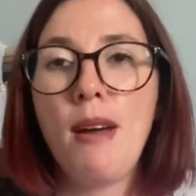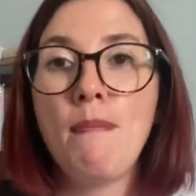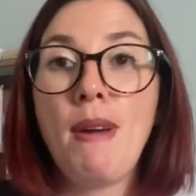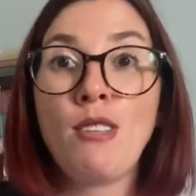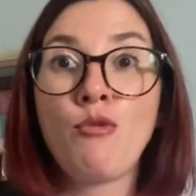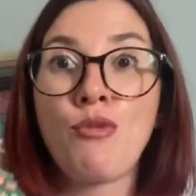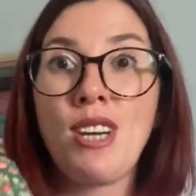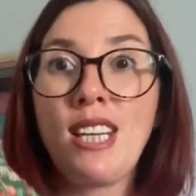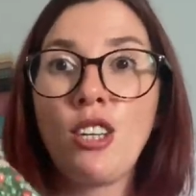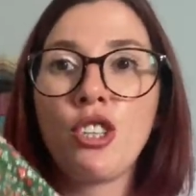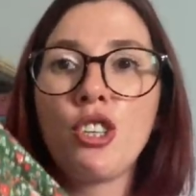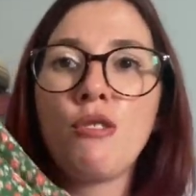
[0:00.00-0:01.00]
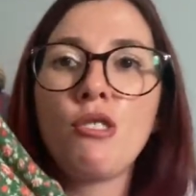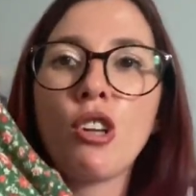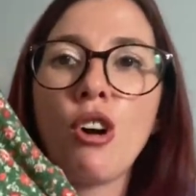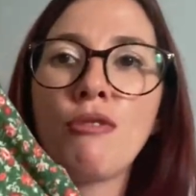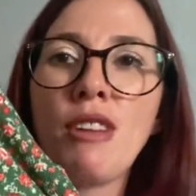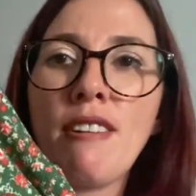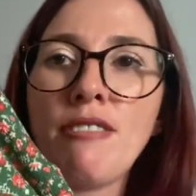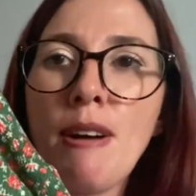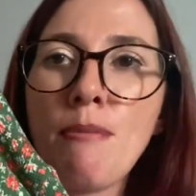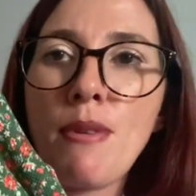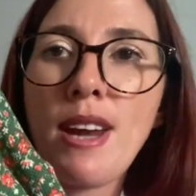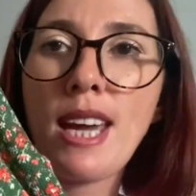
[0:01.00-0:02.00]
made really good use of that
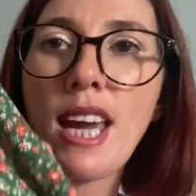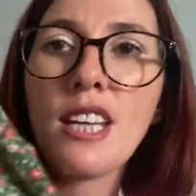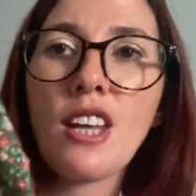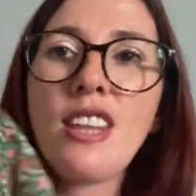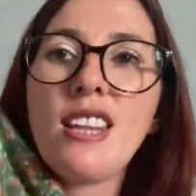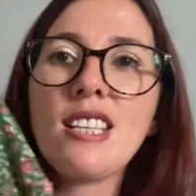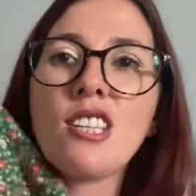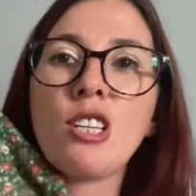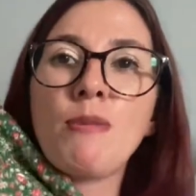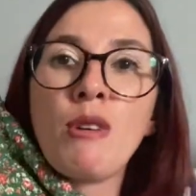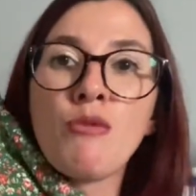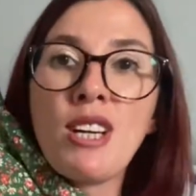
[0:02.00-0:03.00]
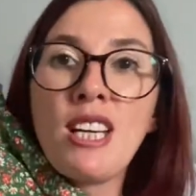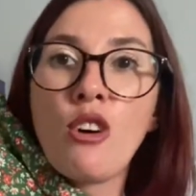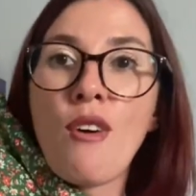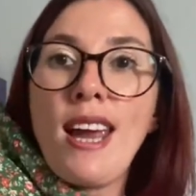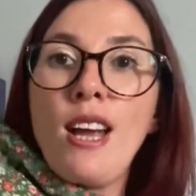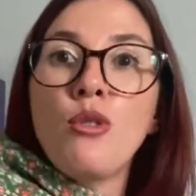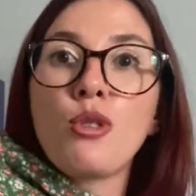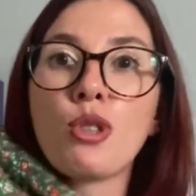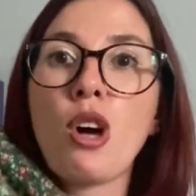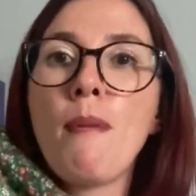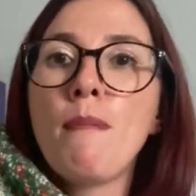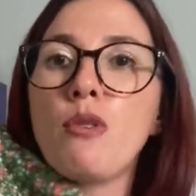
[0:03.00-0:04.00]
fabric. And I think this is going to be a really great
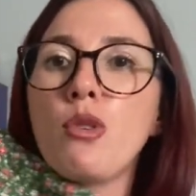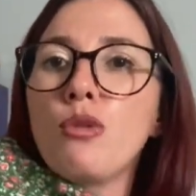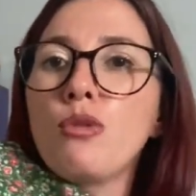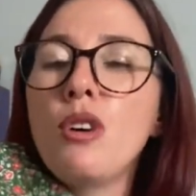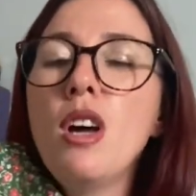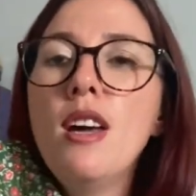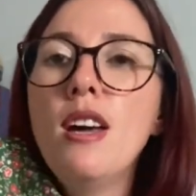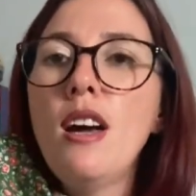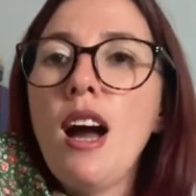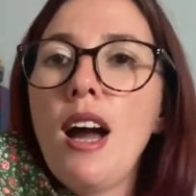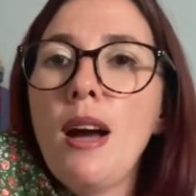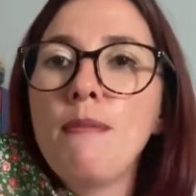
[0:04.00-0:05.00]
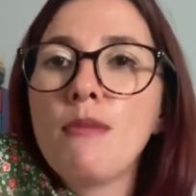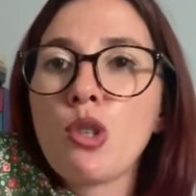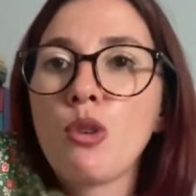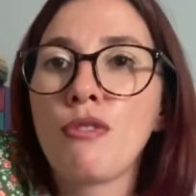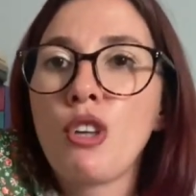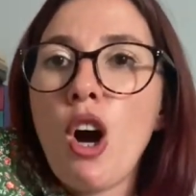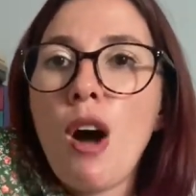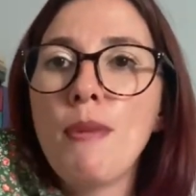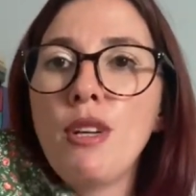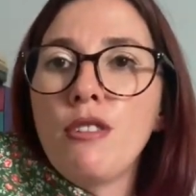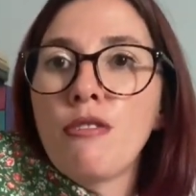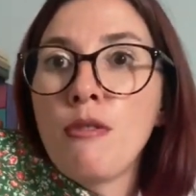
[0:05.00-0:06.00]
autumnal sort of
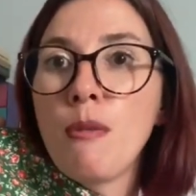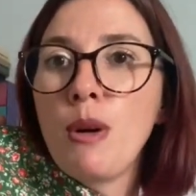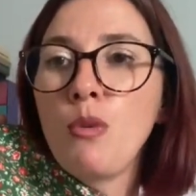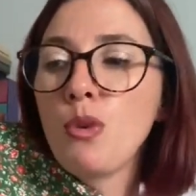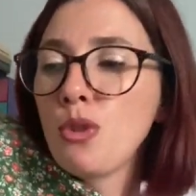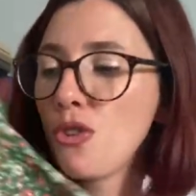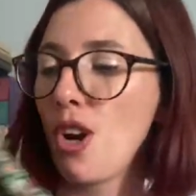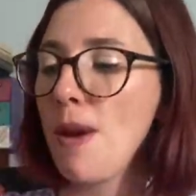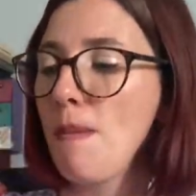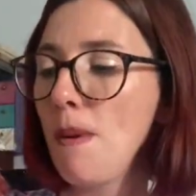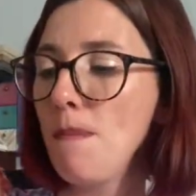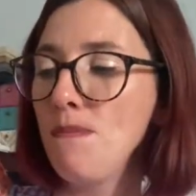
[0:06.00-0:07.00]
garment for my wardrobe.